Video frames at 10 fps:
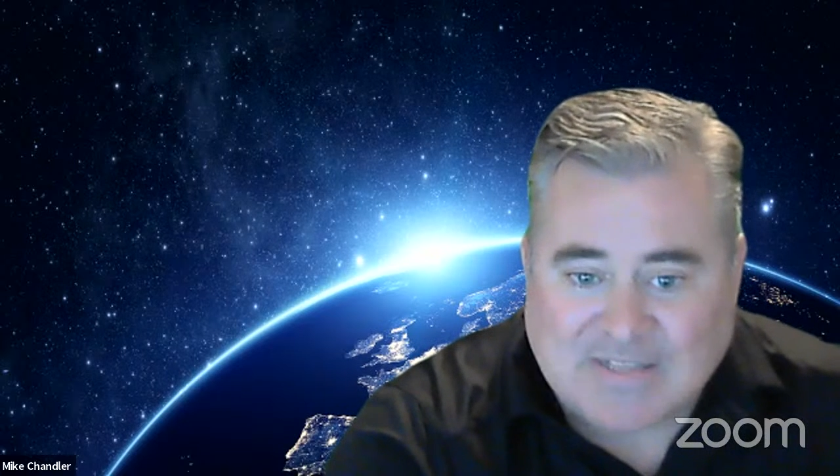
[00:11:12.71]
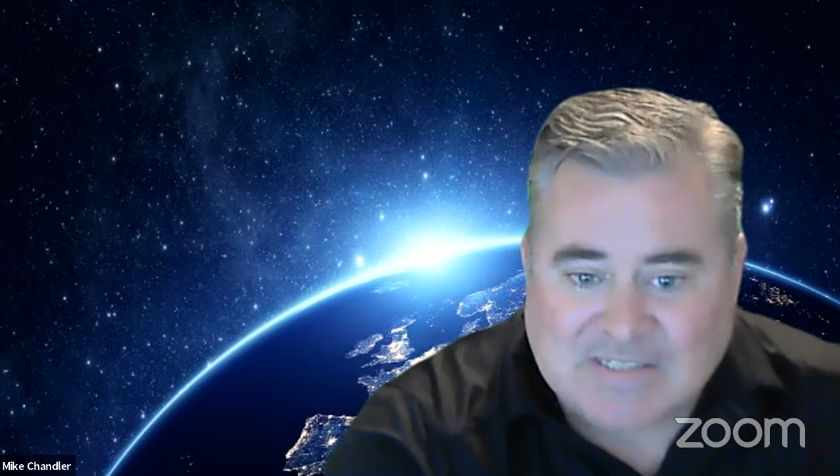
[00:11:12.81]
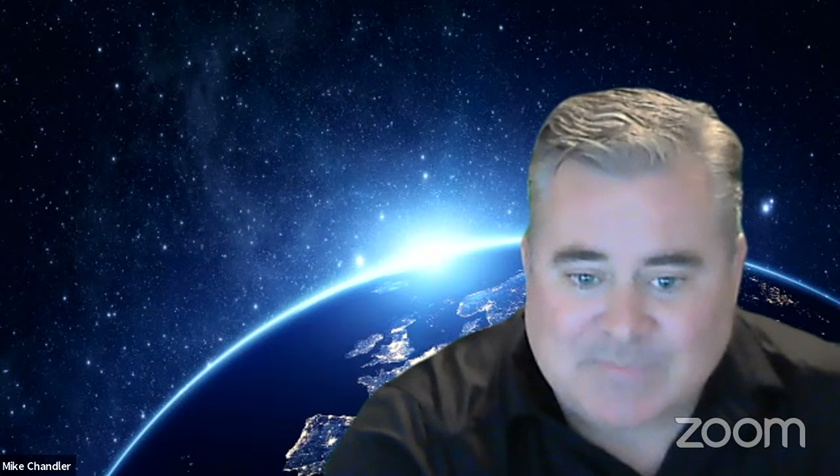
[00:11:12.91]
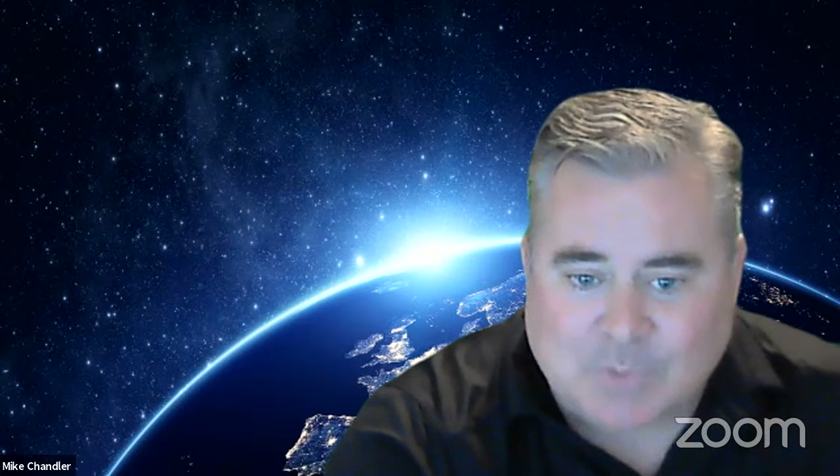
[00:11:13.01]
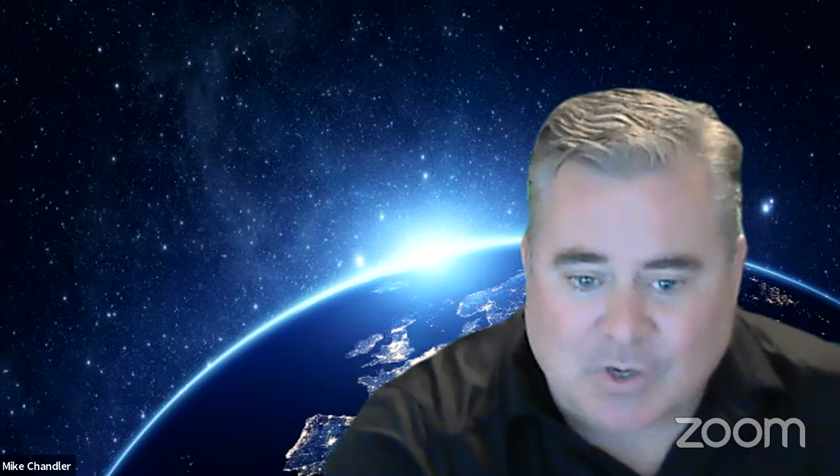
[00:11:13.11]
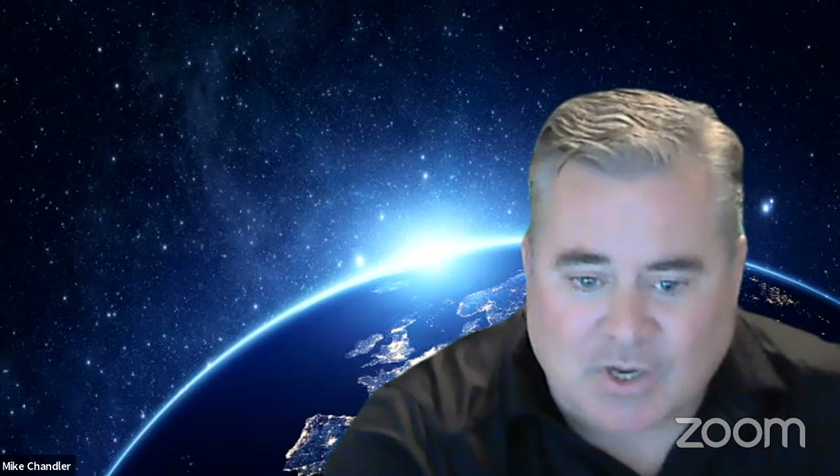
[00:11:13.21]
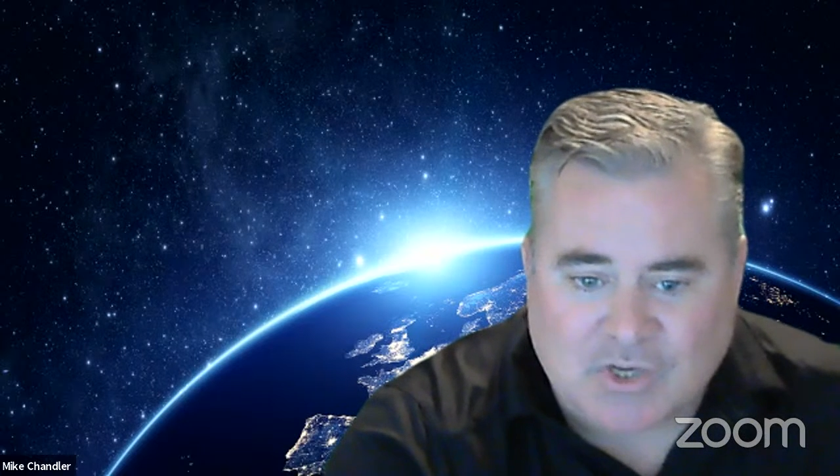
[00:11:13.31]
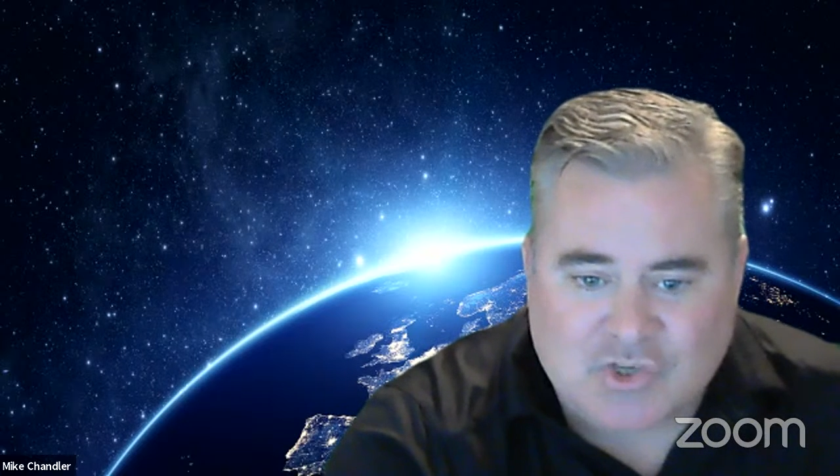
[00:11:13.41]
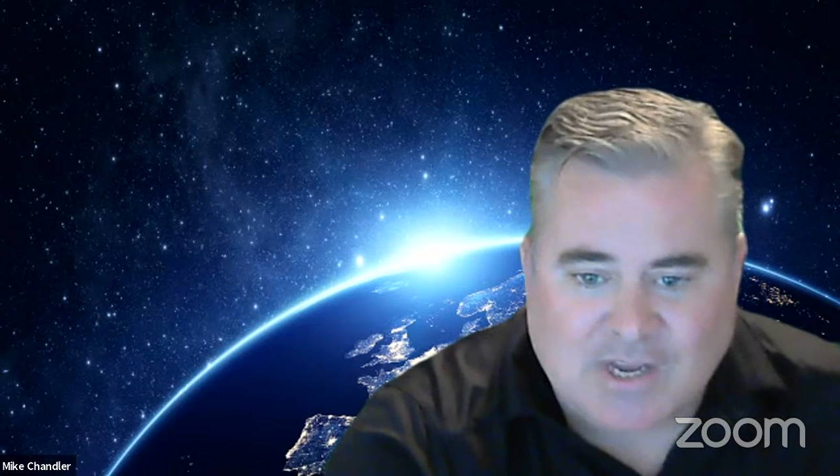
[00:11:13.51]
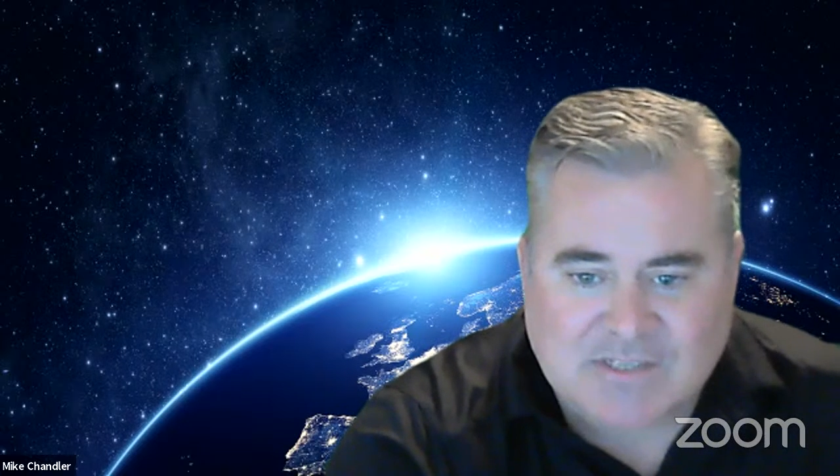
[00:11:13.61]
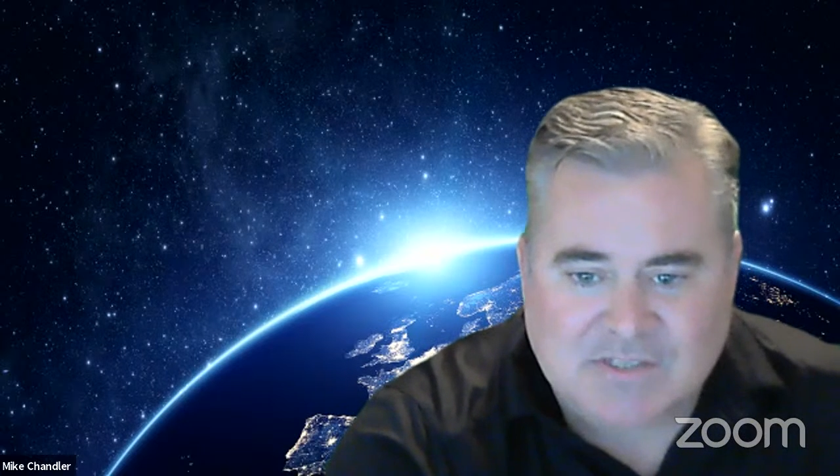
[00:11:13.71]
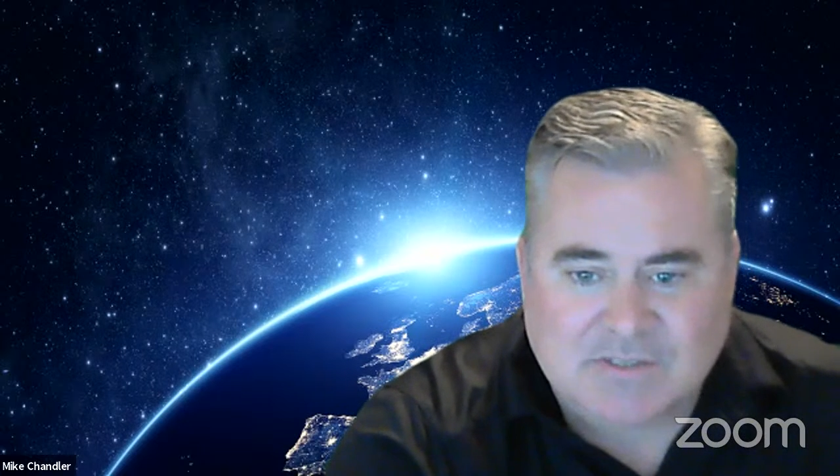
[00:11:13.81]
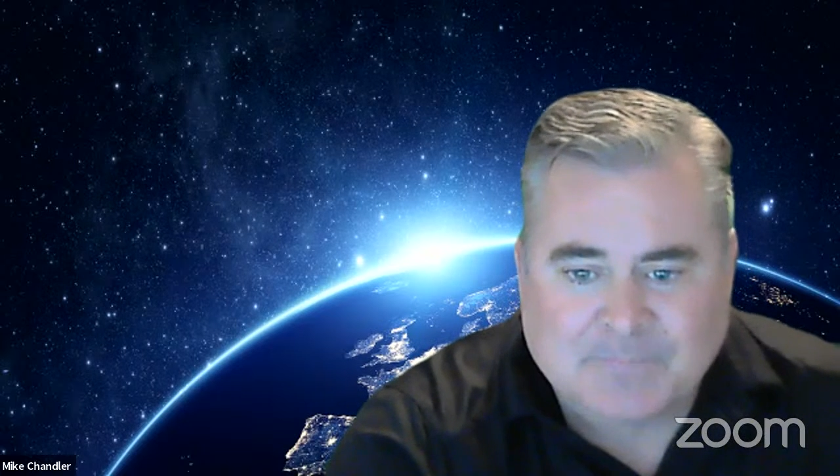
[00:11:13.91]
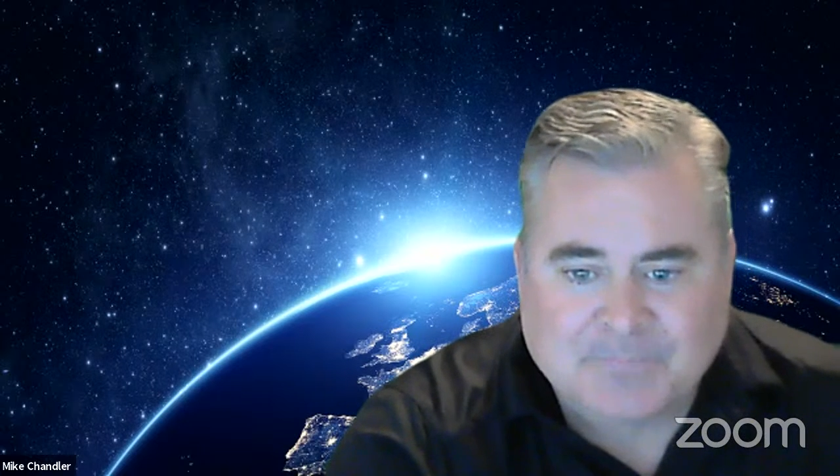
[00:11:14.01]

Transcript: That's smart contracts.